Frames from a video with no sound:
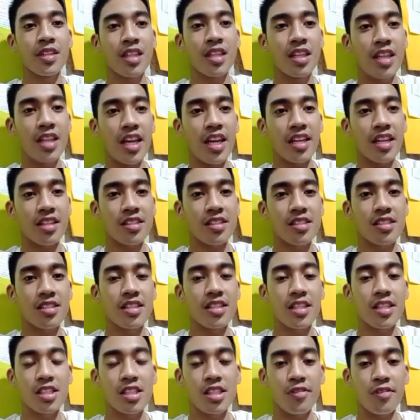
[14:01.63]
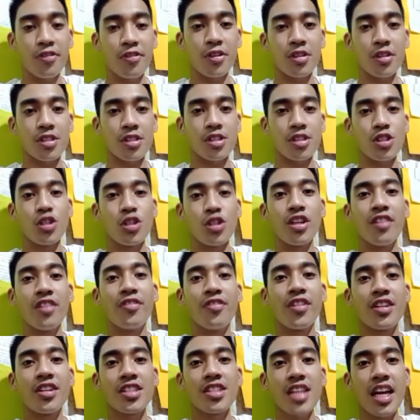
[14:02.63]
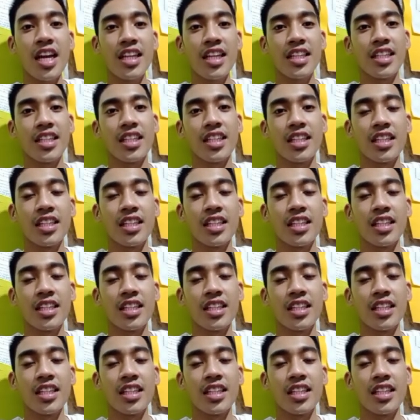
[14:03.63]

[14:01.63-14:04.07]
Next, that's the first, universality.